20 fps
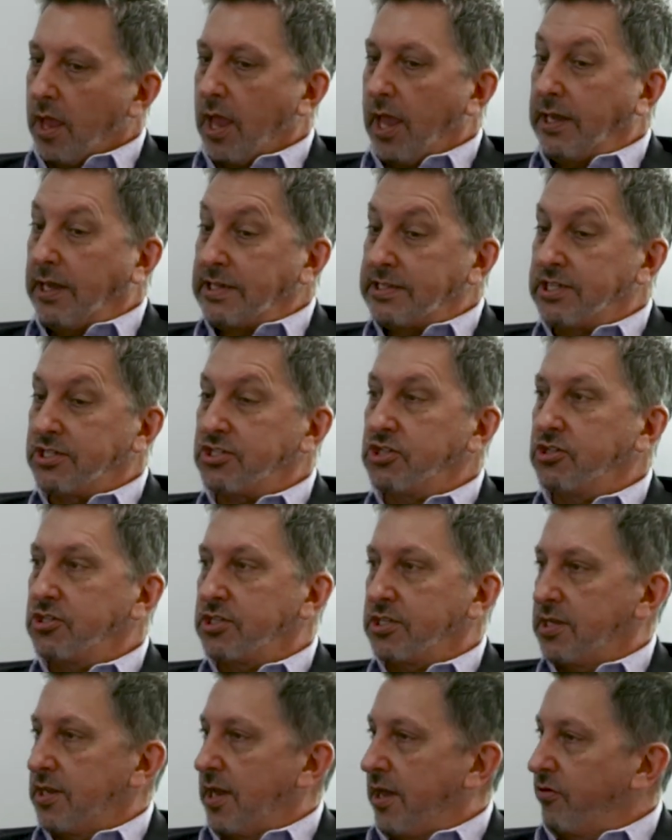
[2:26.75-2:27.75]
In addition to
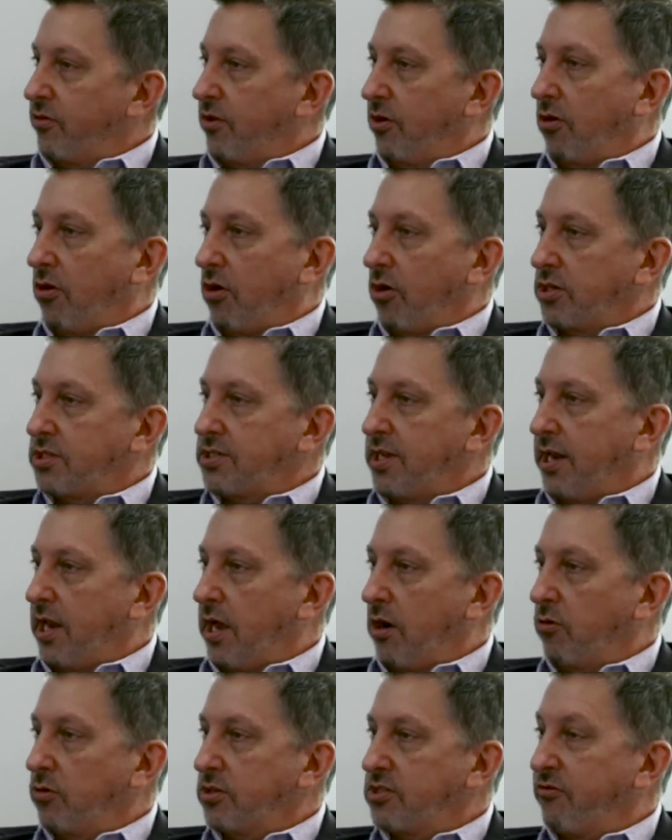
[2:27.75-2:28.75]
that, there are 10
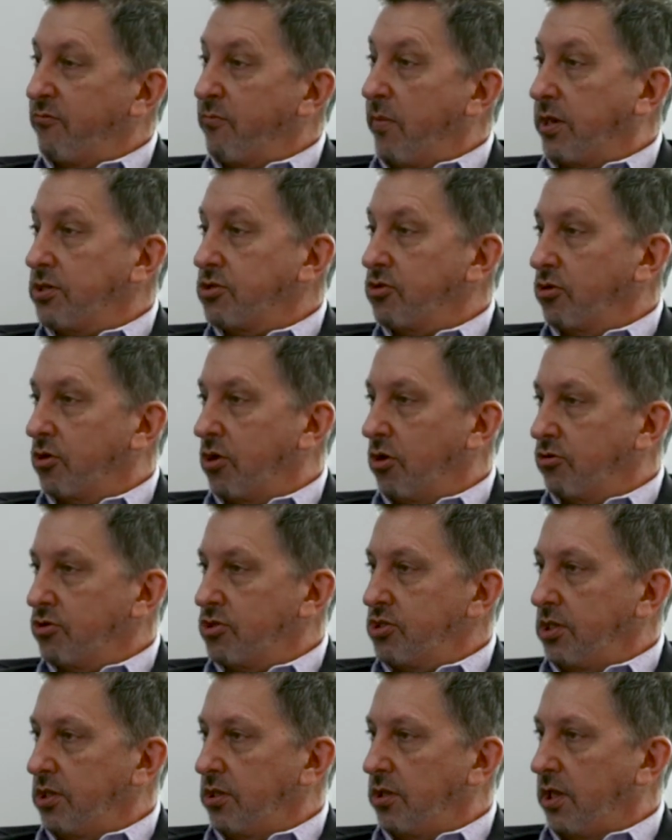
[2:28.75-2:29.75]
hours of mentor
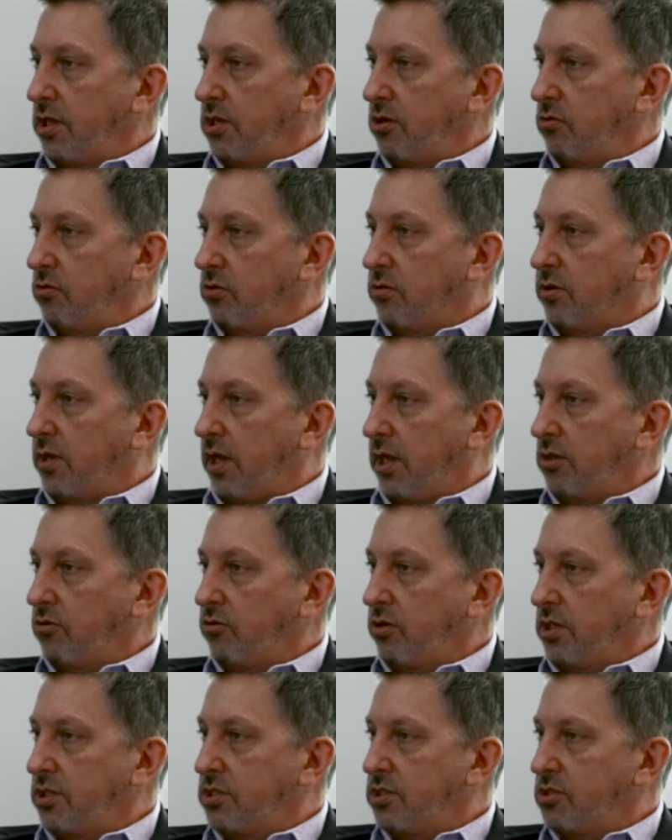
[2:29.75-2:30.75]
coaching that you
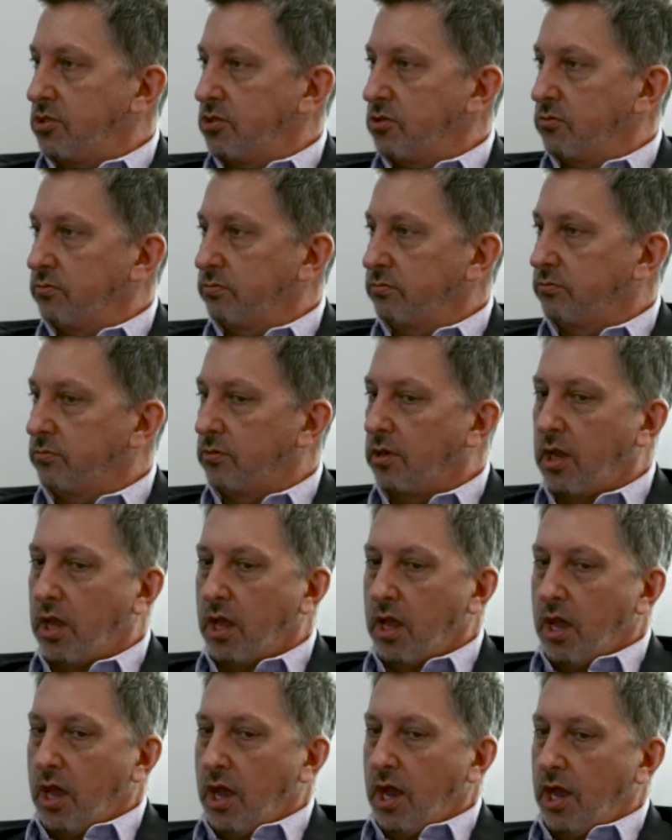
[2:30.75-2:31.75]
need to do.
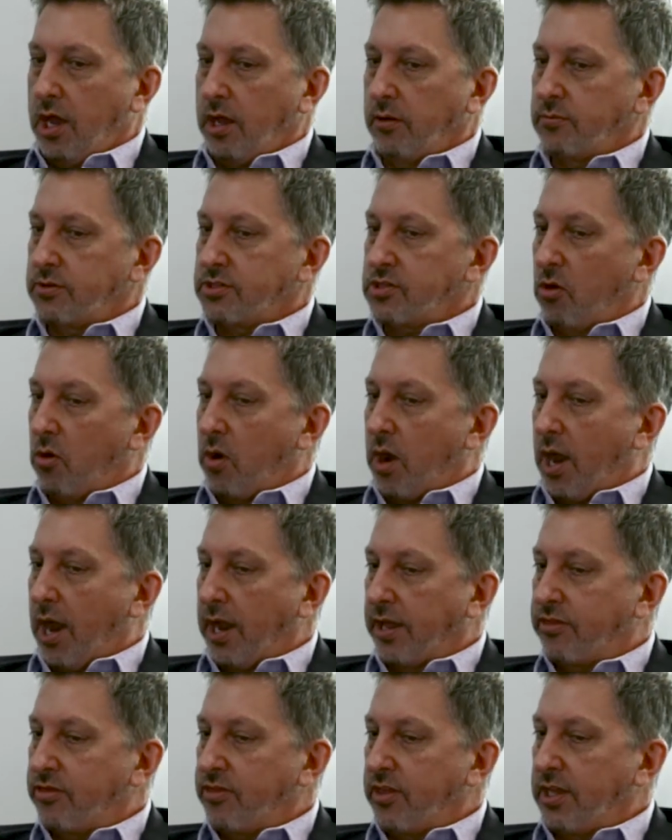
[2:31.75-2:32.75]
So I
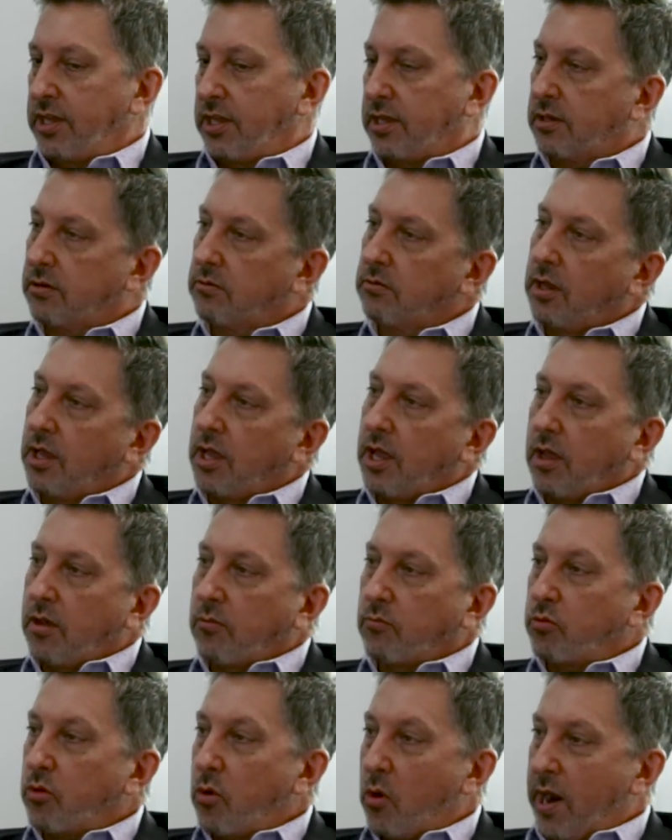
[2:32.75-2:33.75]
think
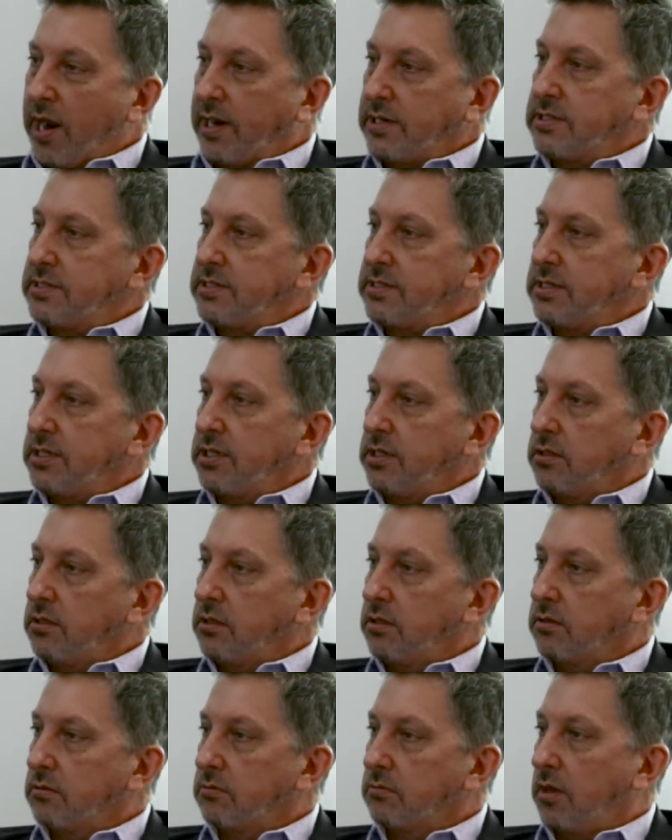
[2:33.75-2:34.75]
practicing
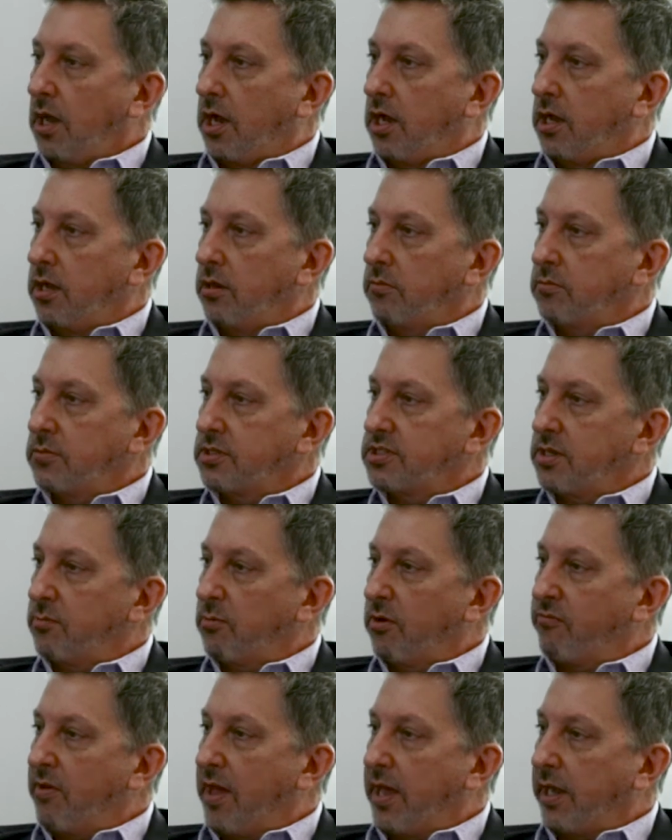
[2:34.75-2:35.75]
some
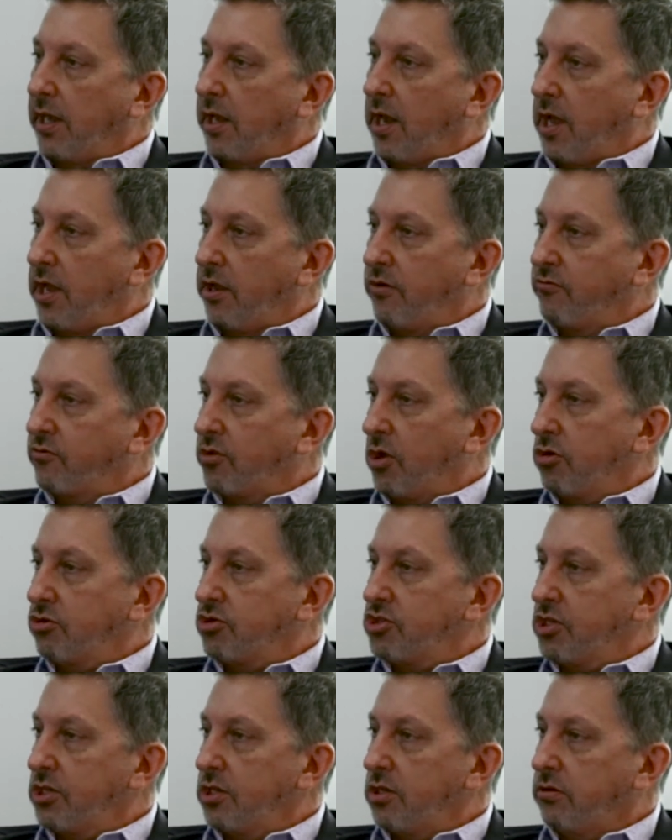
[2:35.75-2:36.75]
of that live
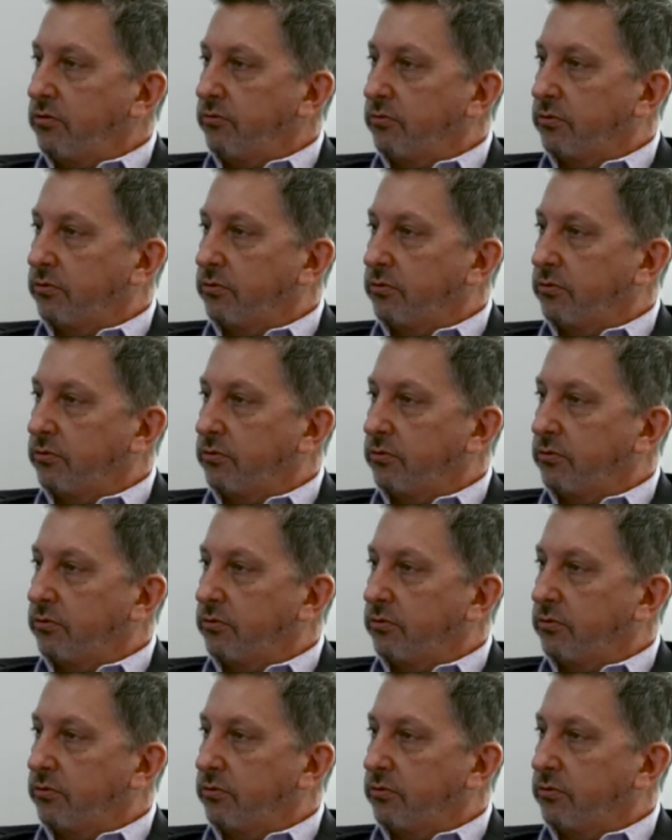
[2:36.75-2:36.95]
coaching